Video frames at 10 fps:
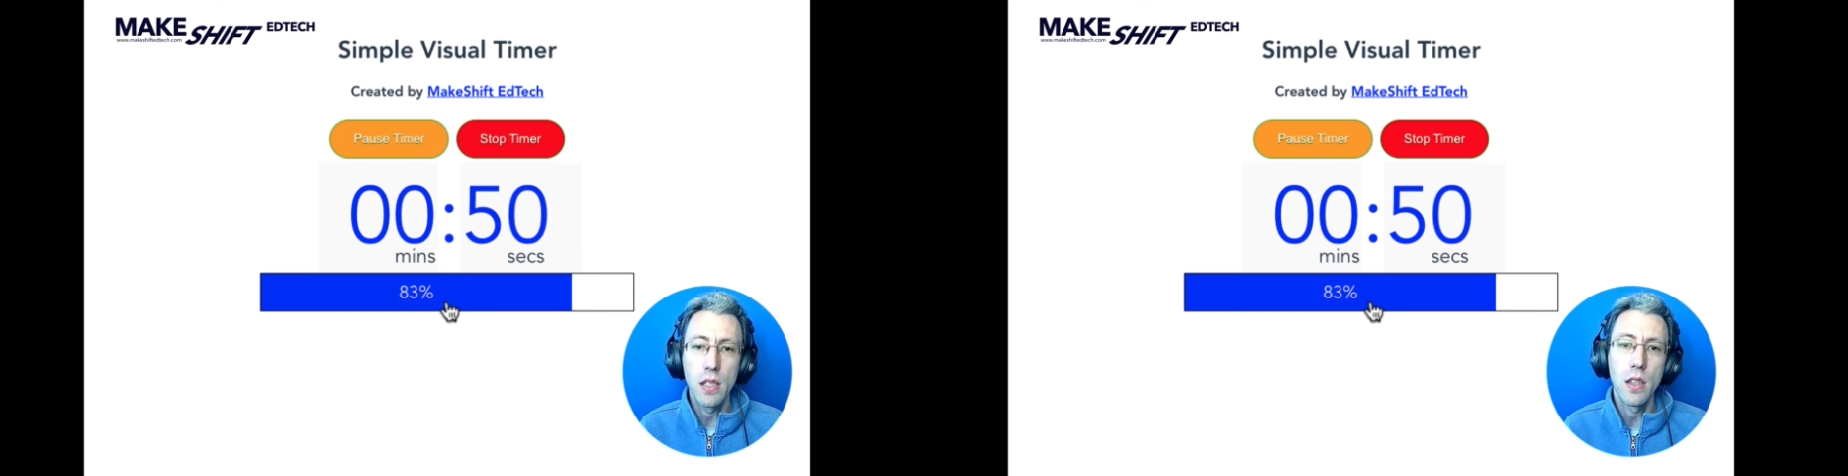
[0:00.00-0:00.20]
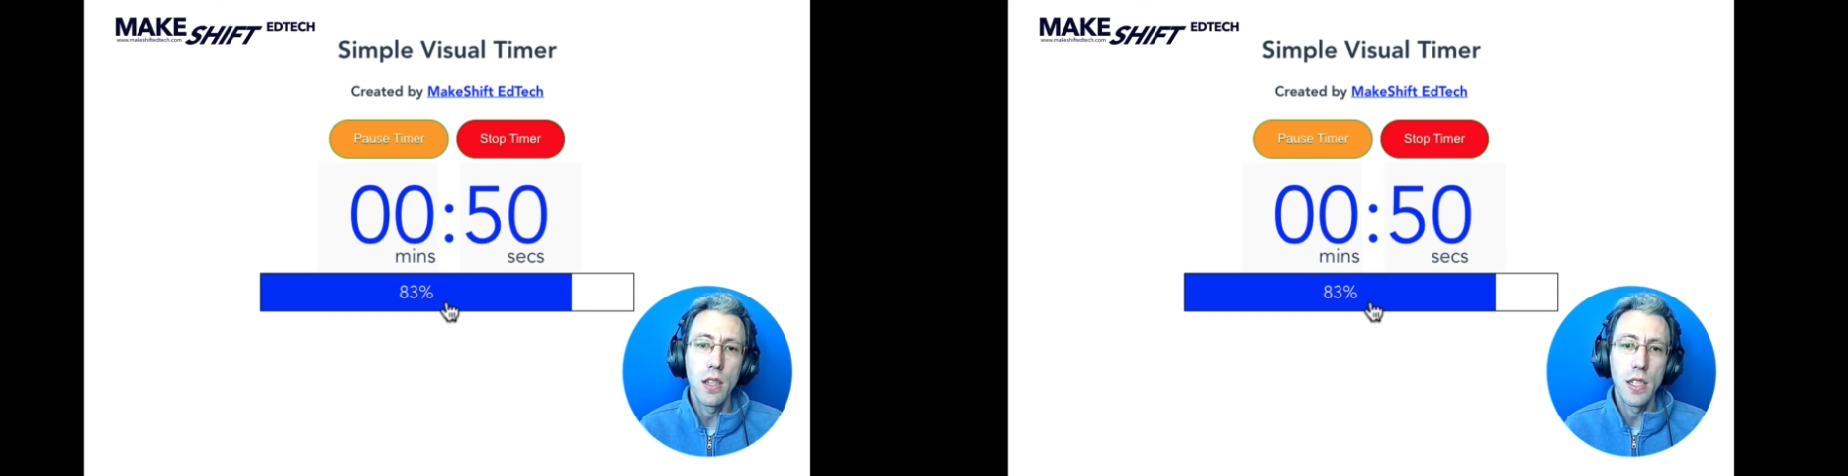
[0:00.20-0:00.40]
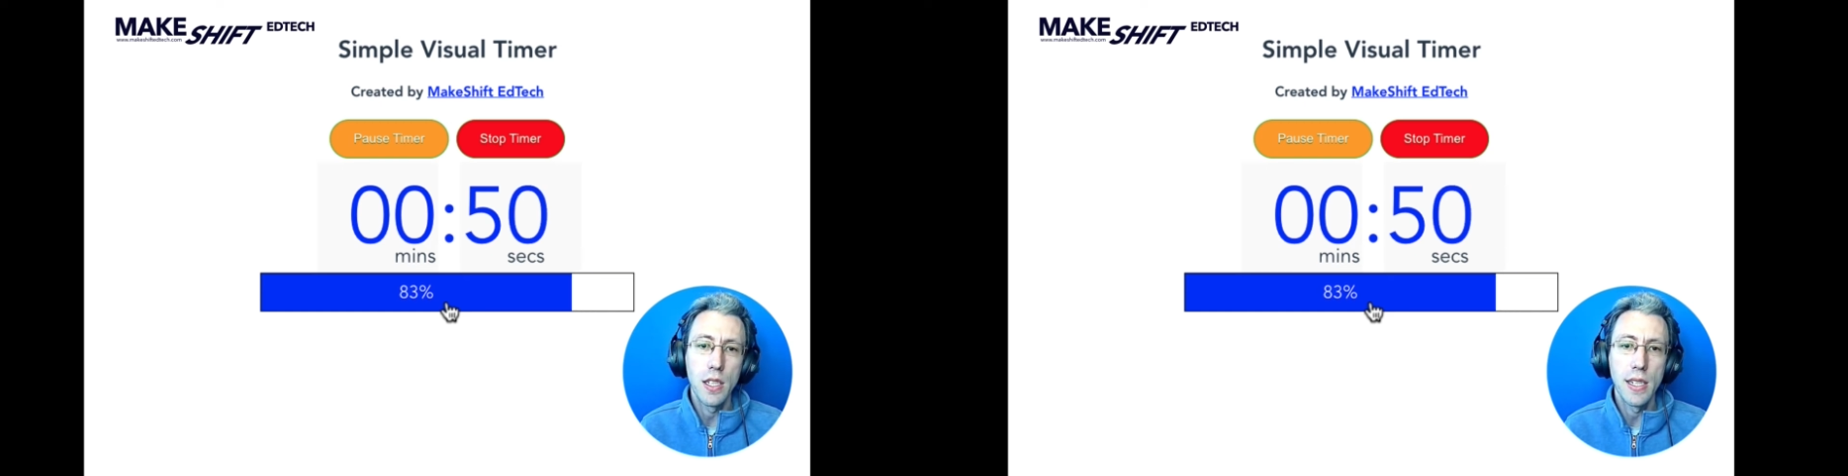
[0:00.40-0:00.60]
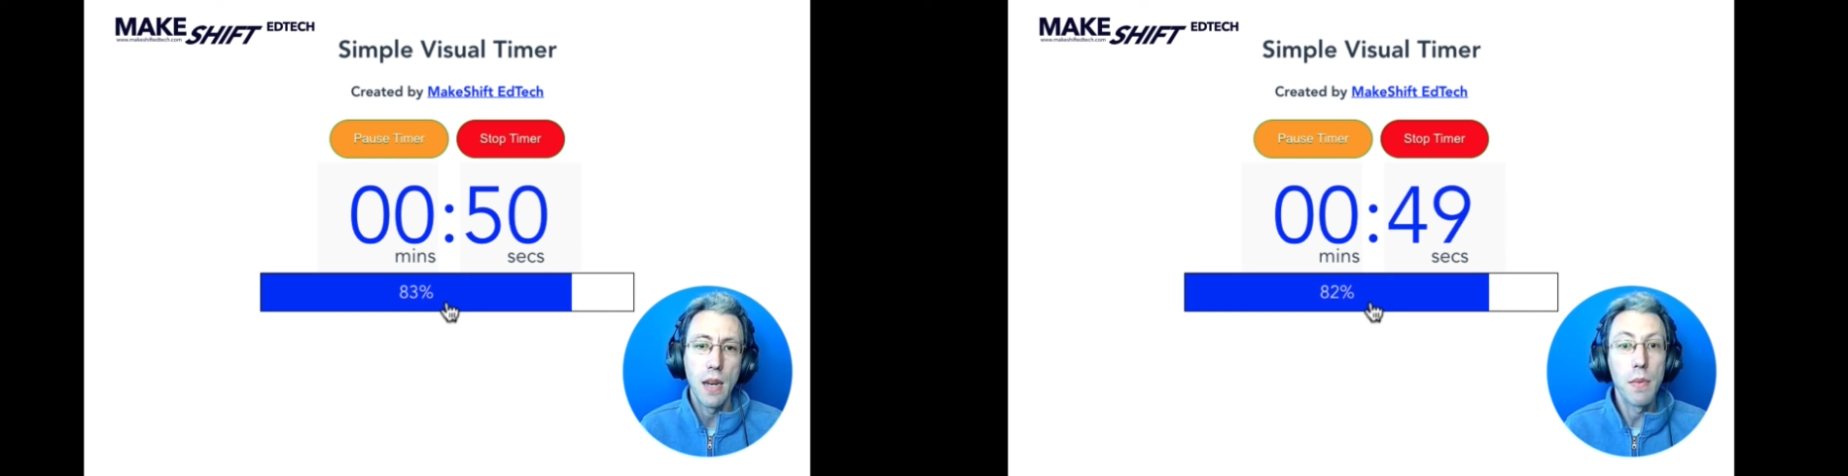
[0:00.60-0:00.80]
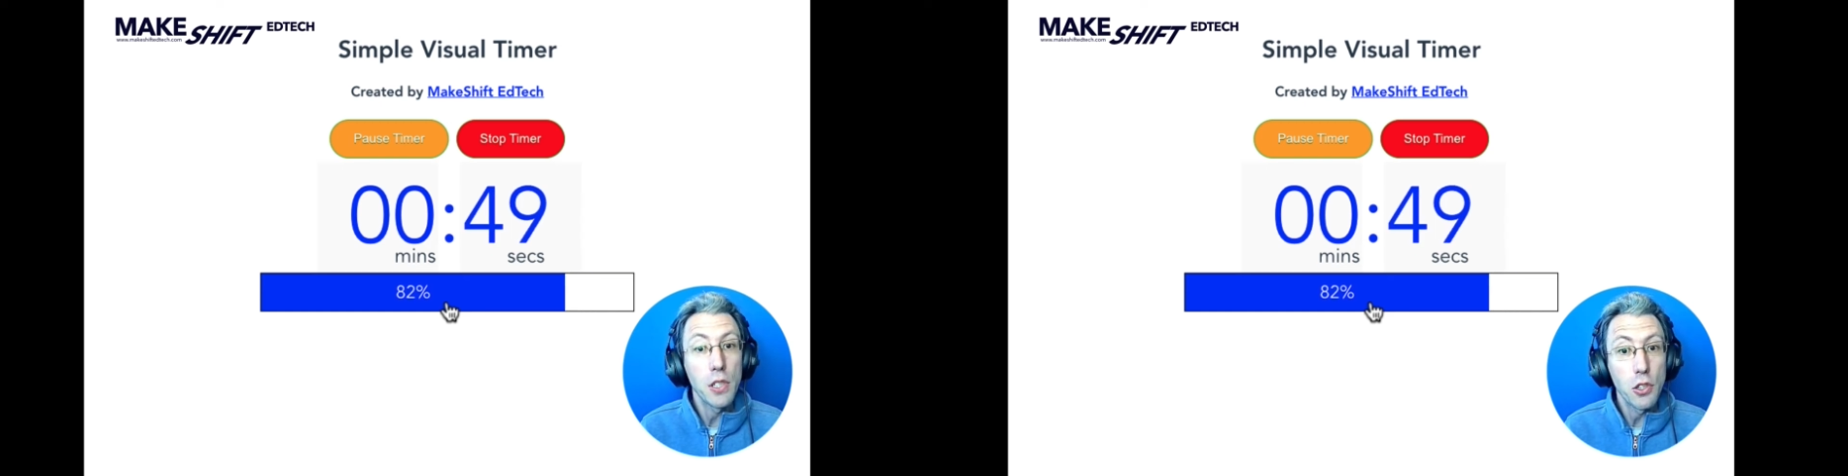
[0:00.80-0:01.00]
this is how
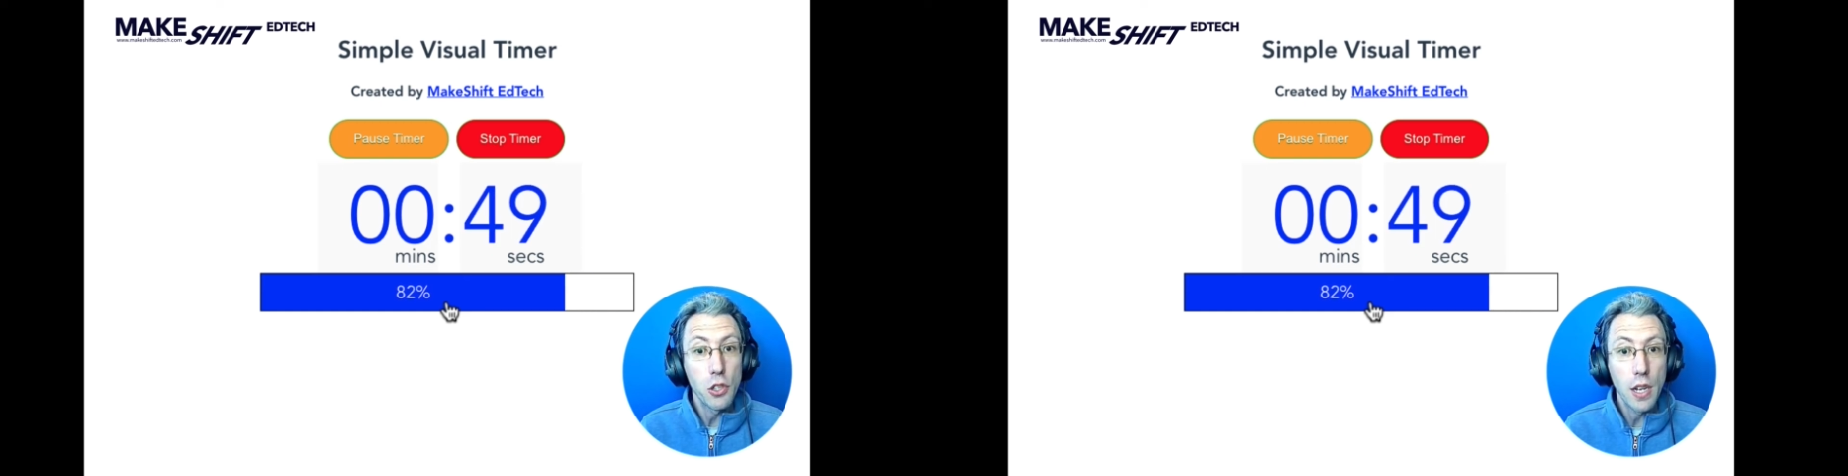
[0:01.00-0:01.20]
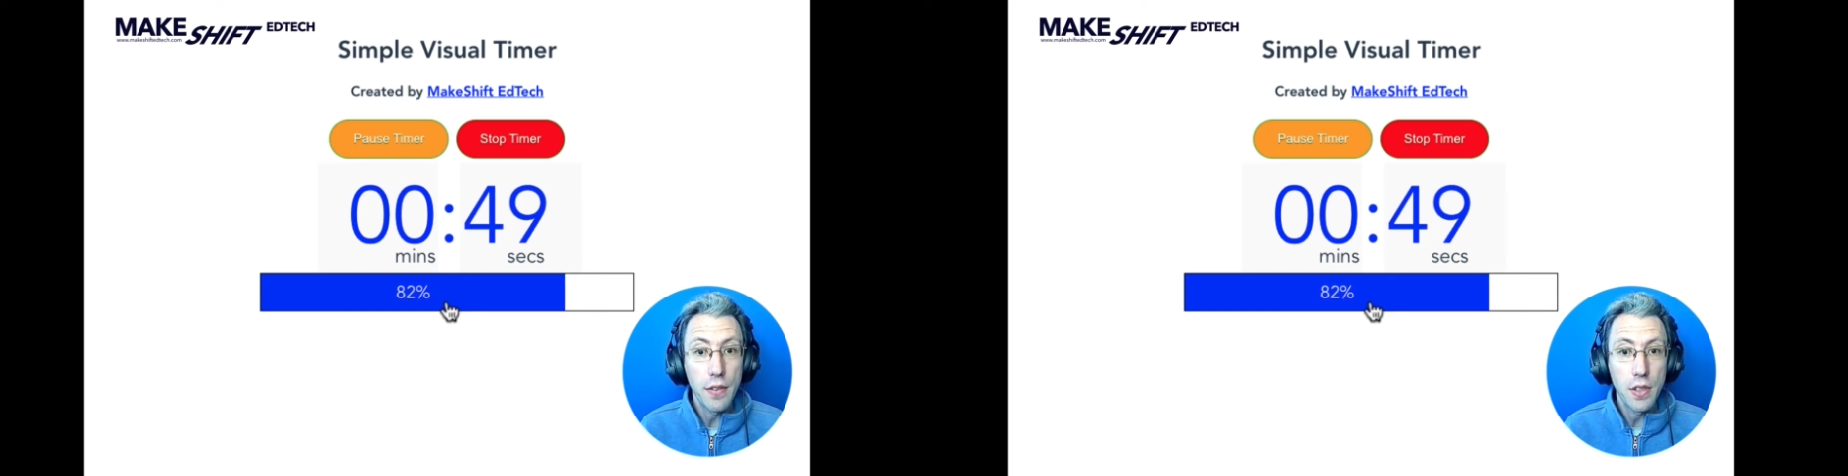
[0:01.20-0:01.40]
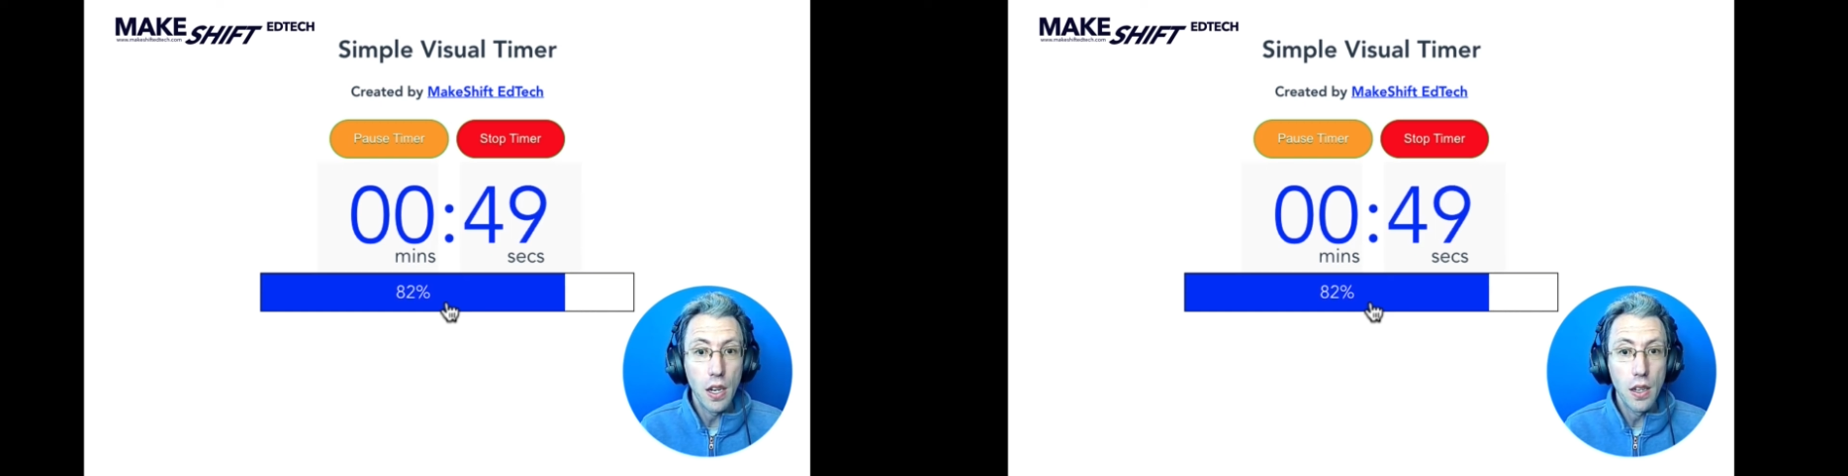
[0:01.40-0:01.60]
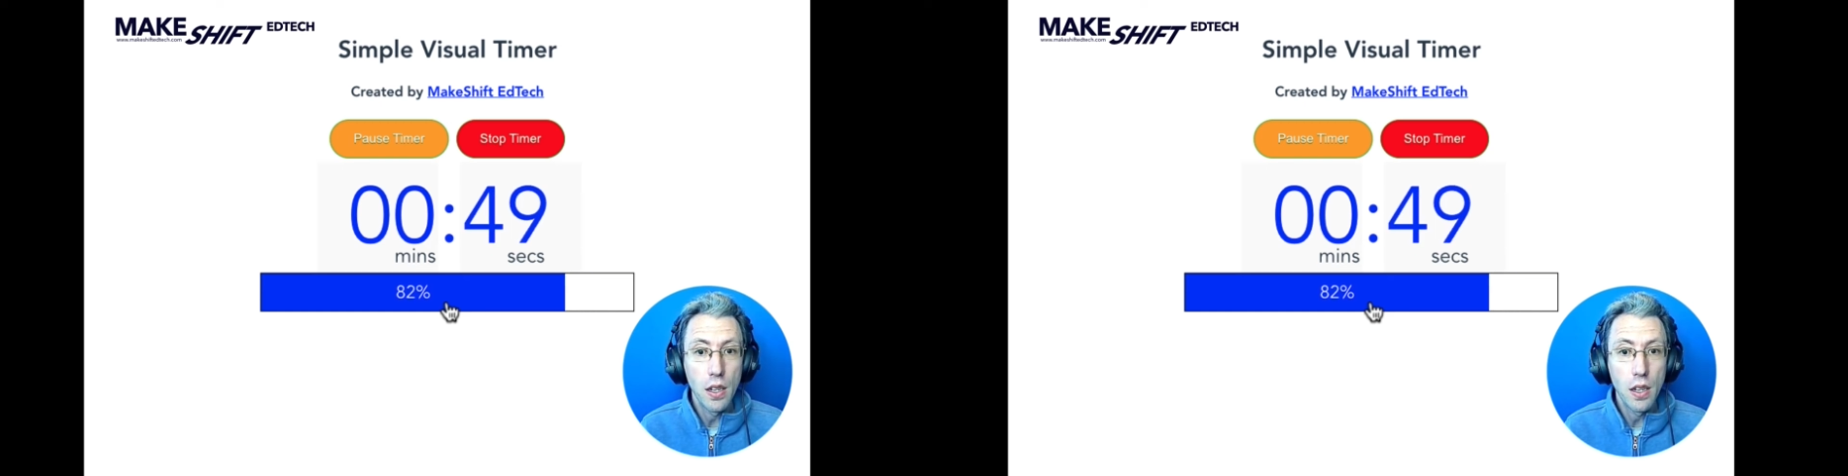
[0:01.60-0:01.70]
much you should have done.